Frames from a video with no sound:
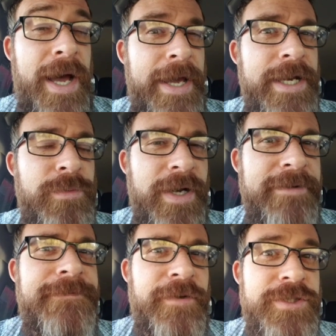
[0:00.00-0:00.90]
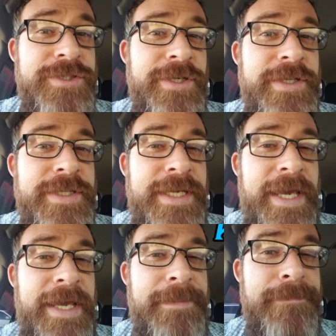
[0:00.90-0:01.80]
I know when I first started the
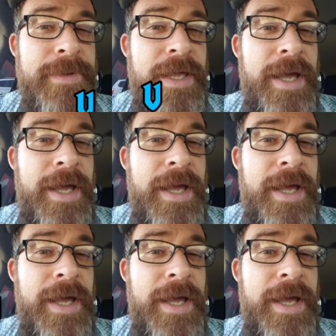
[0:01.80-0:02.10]
game,